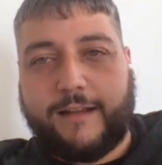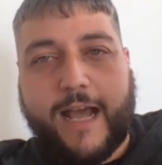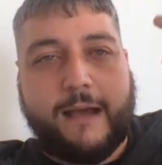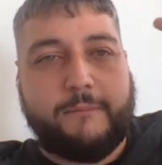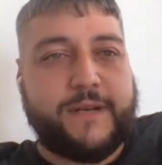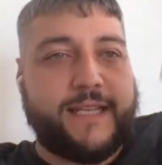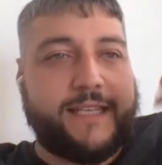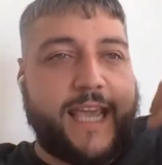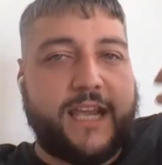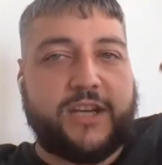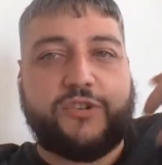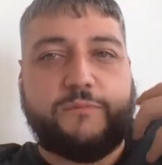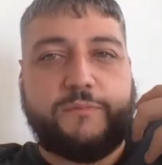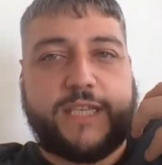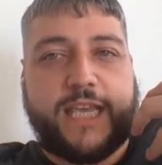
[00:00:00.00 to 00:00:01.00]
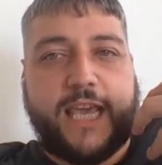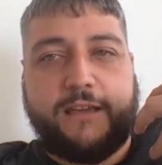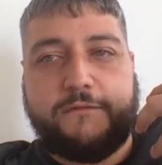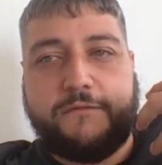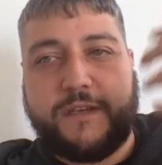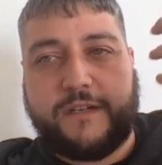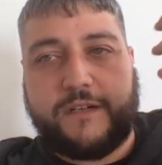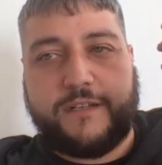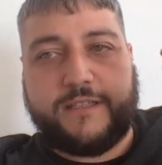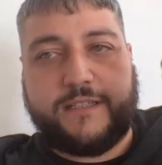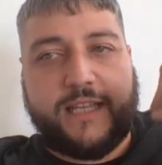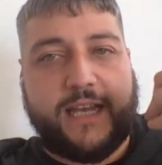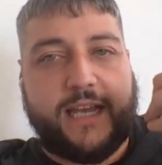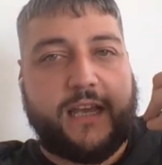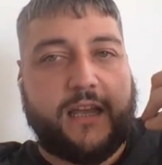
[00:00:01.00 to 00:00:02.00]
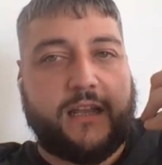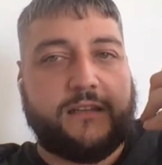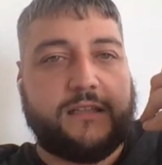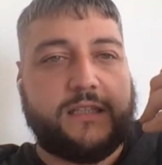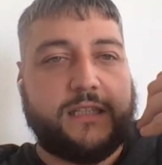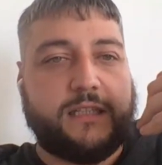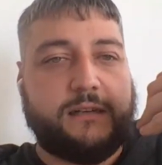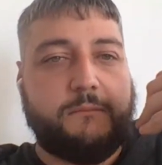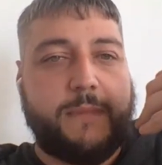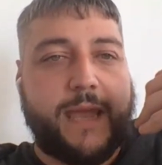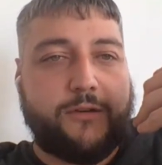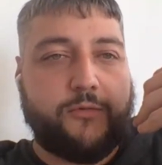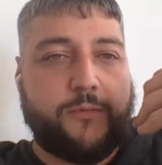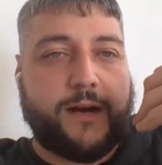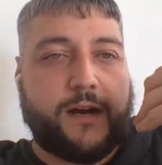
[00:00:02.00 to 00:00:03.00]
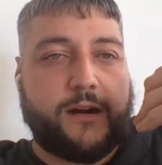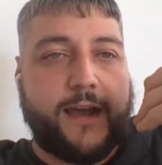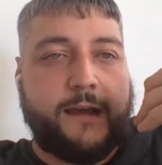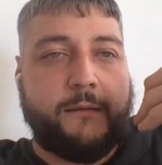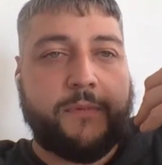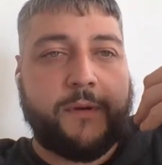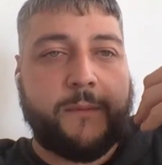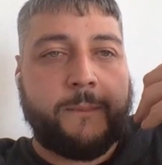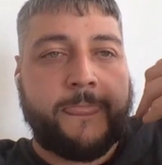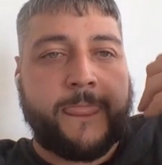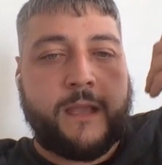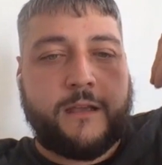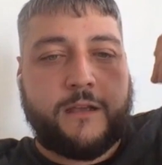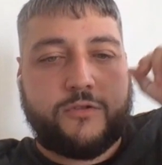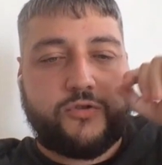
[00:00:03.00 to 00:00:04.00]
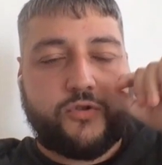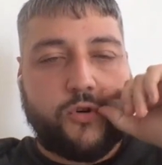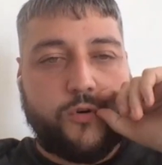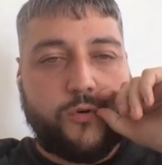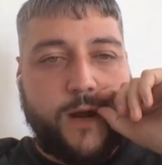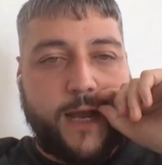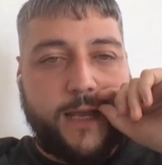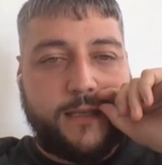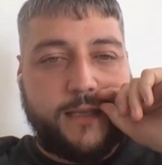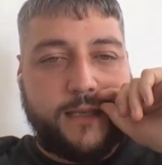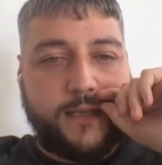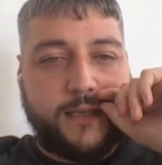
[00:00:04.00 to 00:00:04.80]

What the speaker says: application behaviors than the menu bar app. So I